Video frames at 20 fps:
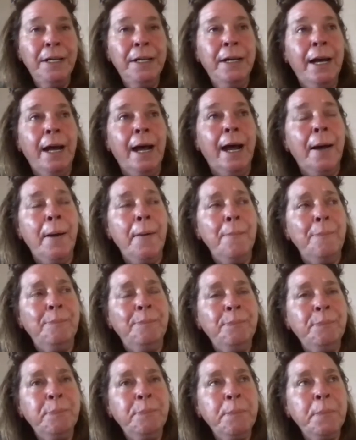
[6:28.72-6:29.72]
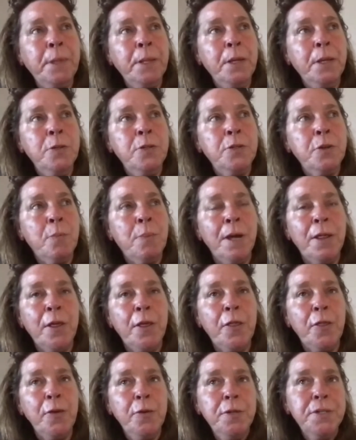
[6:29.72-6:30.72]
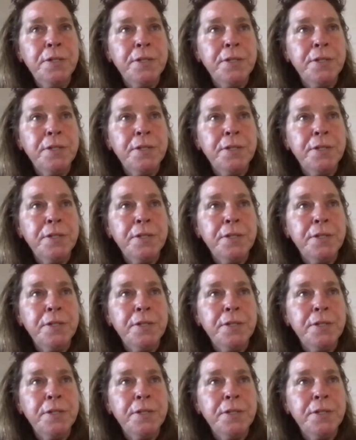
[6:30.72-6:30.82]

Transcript: Um, so by the third